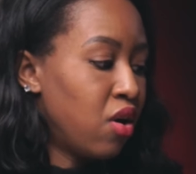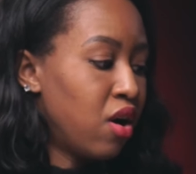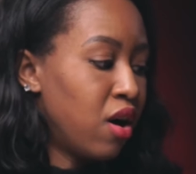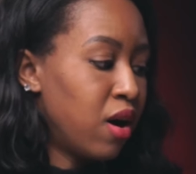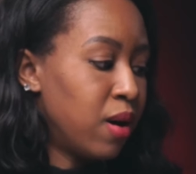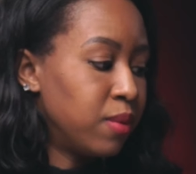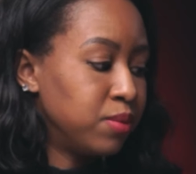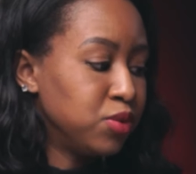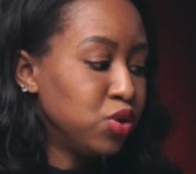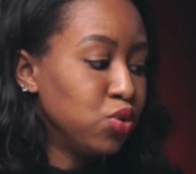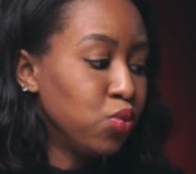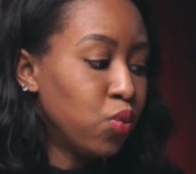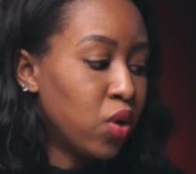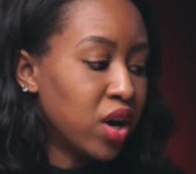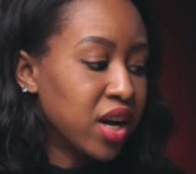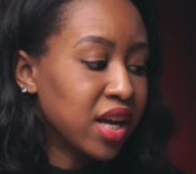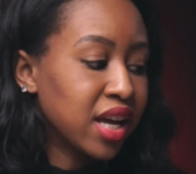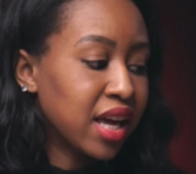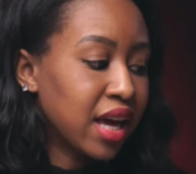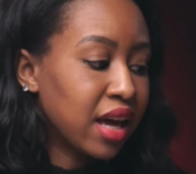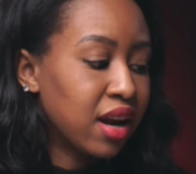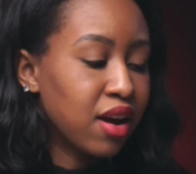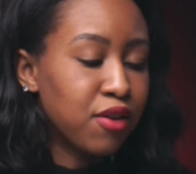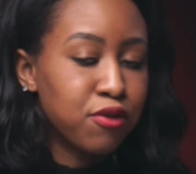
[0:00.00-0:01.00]
You
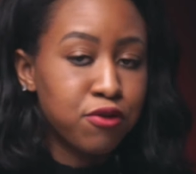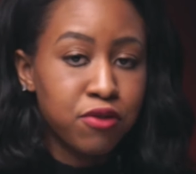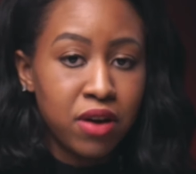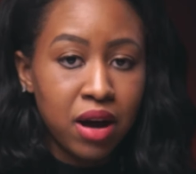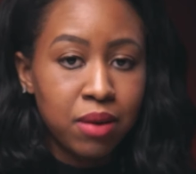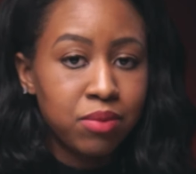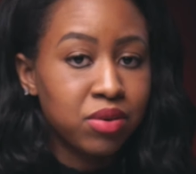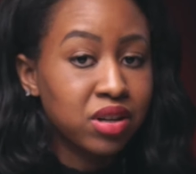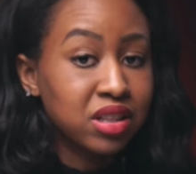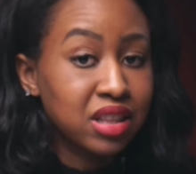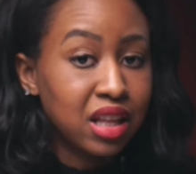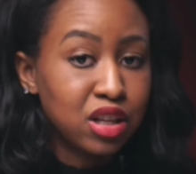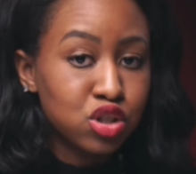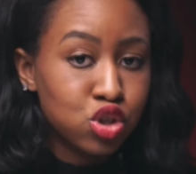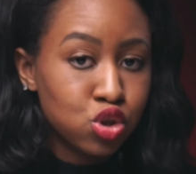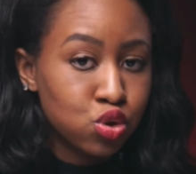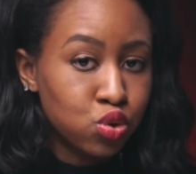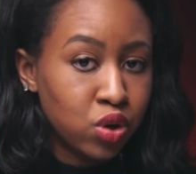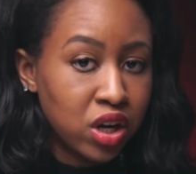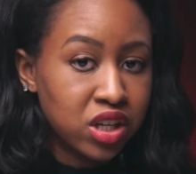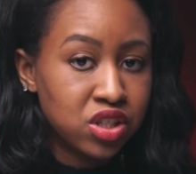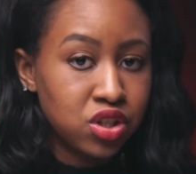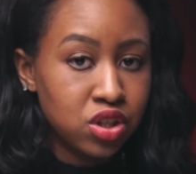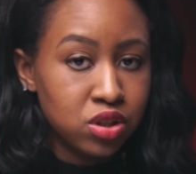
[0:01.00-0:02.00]
want to get a fabric that
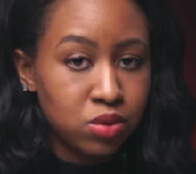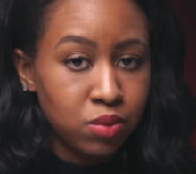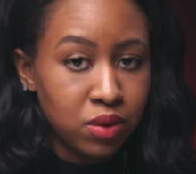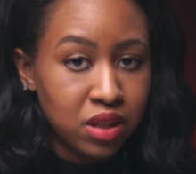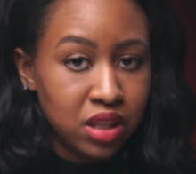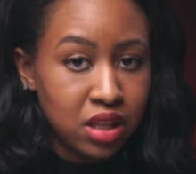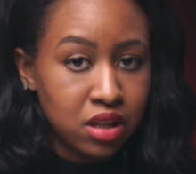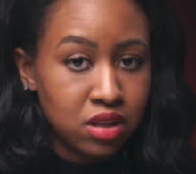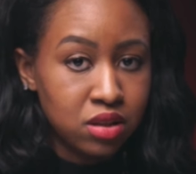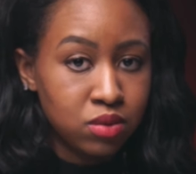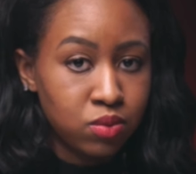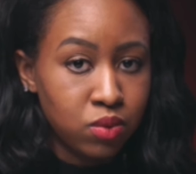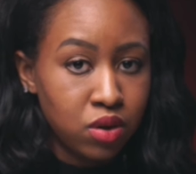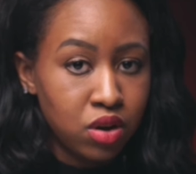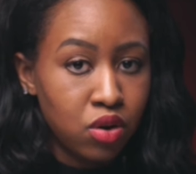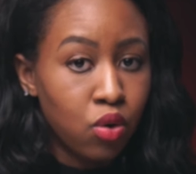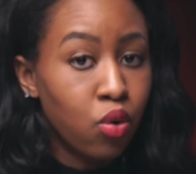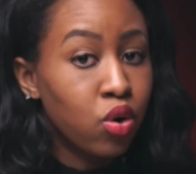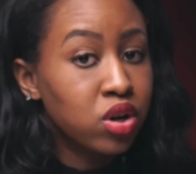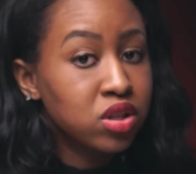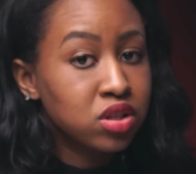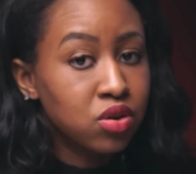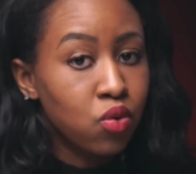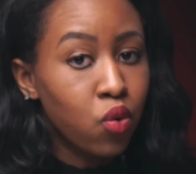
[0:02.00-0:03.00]
stretches with this one,
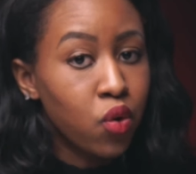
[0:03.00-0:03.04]
or it's